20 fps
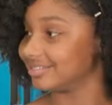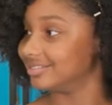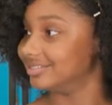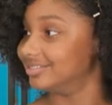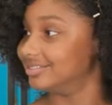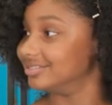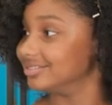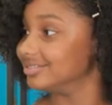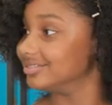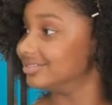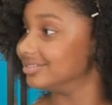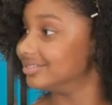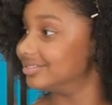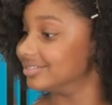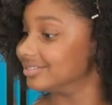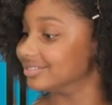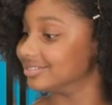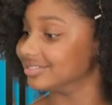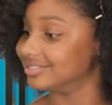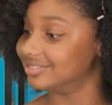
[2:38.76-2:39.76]

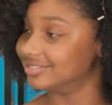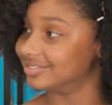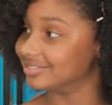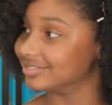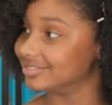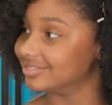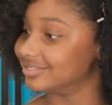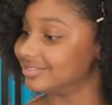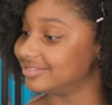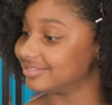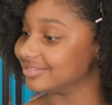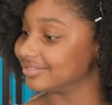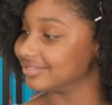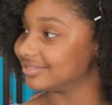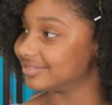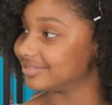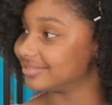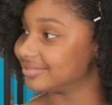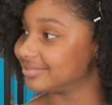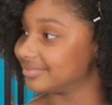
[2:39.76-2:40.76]

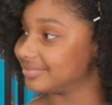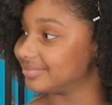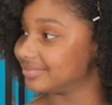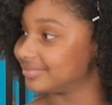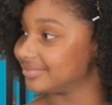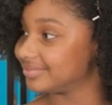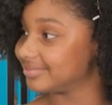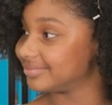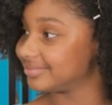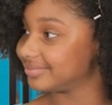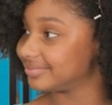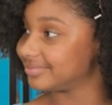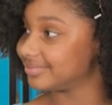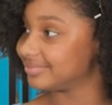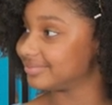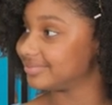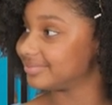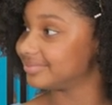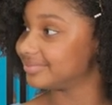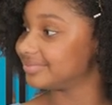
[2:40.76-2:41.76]

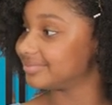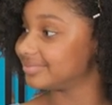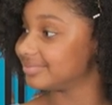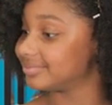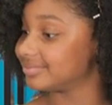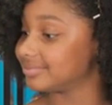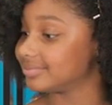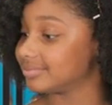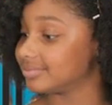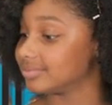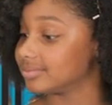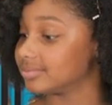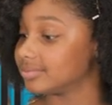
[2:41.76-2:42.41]
(not speaking)